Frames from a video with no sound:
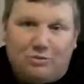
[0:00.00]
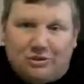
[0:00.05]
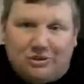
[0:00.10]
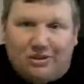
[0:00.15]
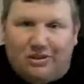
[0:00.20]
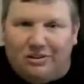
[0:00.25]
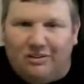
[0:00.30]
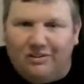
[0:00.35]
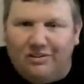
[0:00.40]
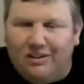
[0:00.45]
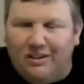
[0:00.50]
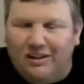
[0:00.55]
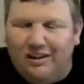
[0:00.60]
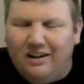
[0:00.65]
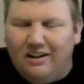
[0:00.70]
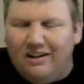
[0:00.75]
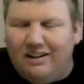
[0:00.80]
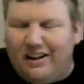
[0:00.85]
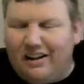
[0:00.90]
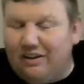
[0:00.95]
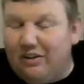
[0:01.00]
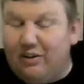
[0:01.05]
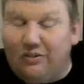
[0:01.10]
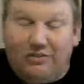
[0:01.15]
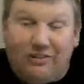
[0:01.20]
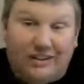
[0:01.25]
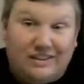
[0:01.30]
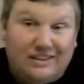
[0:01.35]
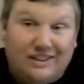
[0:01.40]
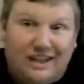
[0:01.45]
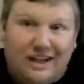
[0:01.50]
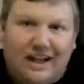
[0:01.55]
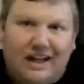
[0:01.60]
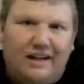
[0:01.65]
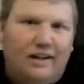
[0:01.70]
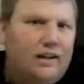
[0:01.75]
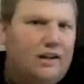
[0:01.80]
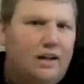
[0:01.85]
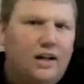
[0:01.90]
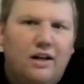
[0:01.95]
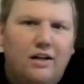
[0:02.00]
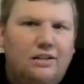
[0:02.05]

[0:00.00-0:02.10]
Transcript: So that clarifies that.